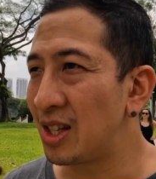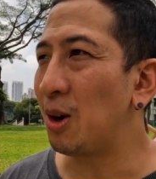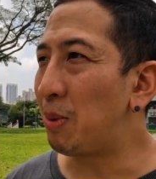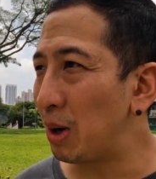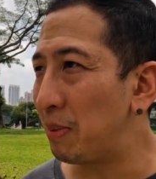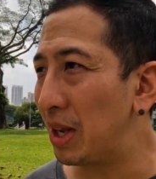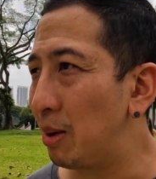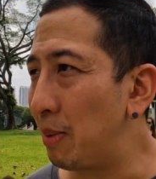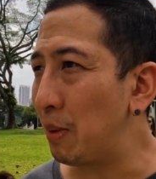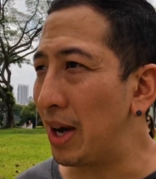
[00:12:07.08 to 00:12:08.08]
so it'll probably be a
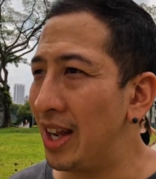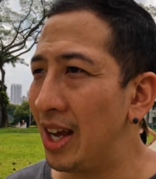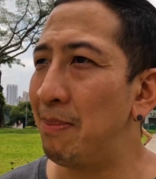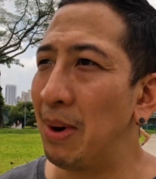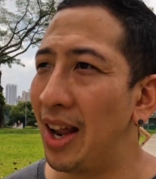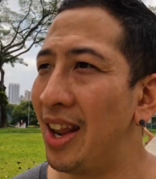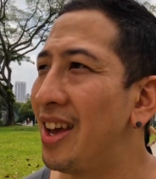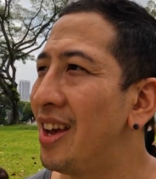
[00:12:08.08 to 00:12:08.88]
little bit wet in here, but